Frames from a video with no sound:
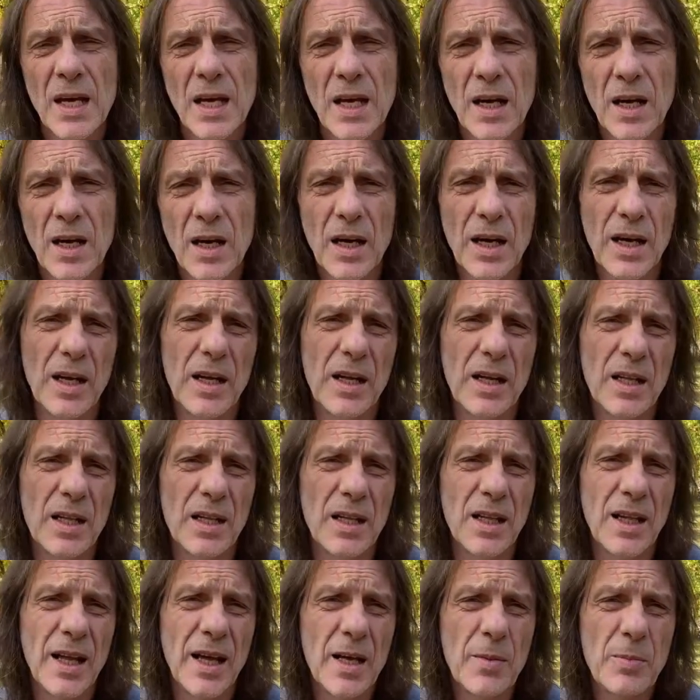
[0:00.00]
A
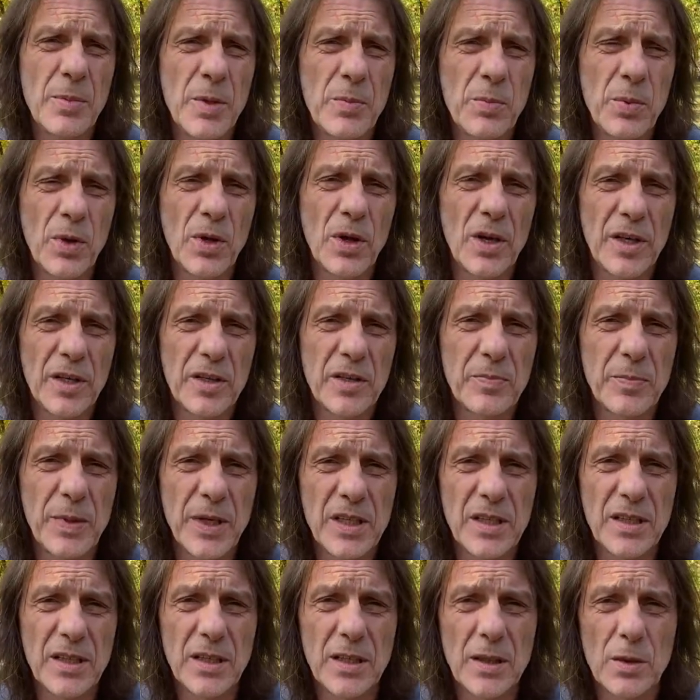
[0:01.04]
lot of people are
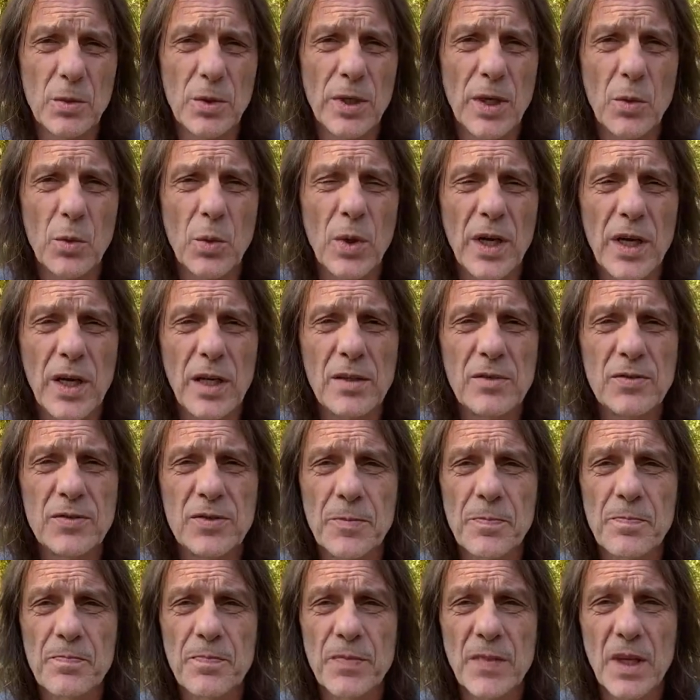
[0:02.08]
expecting a red
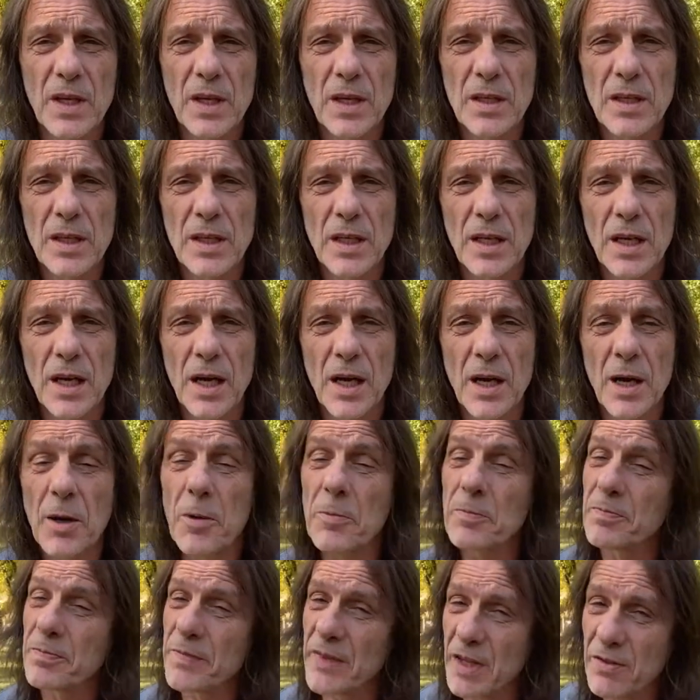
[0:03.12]
wave.
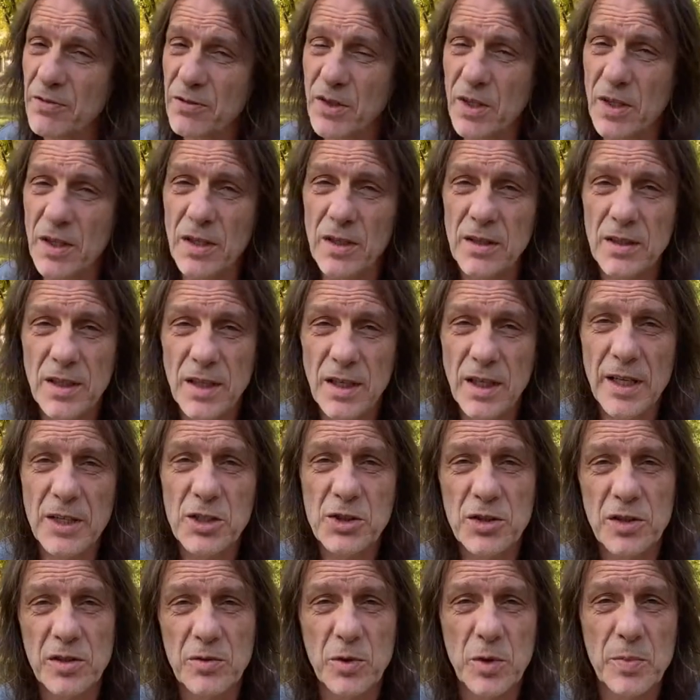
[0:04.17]
If the
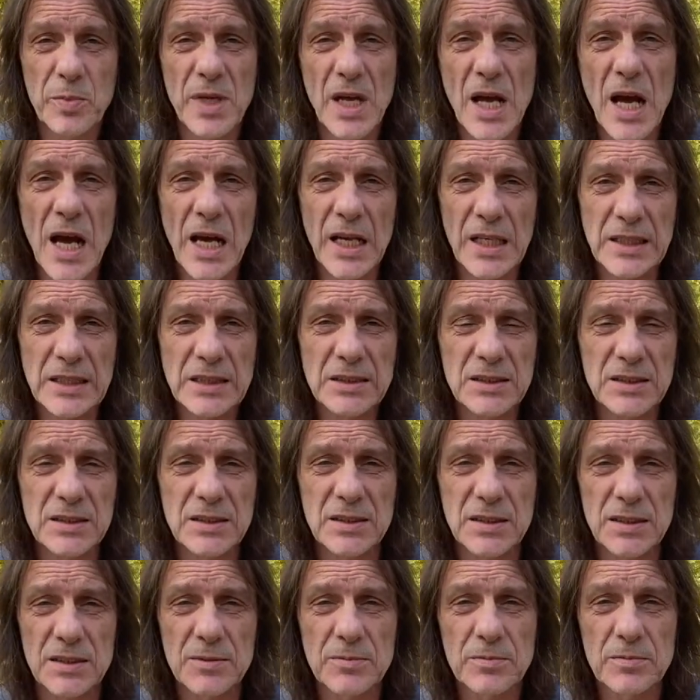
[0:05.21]
elections would be honest,
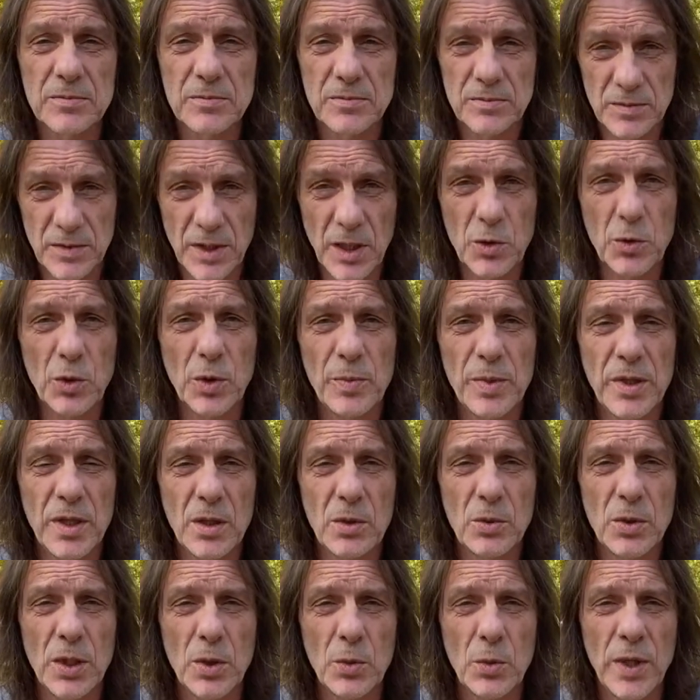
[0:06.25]
there would be
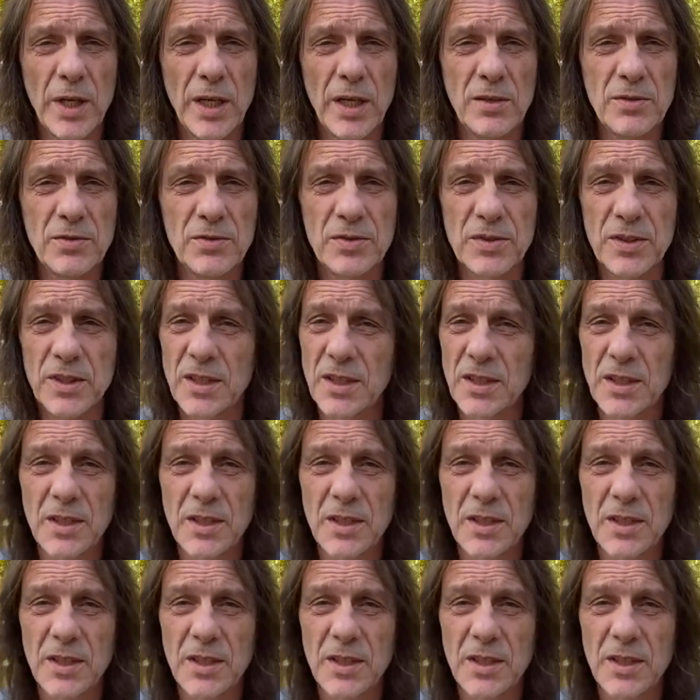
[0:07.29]
a red wave.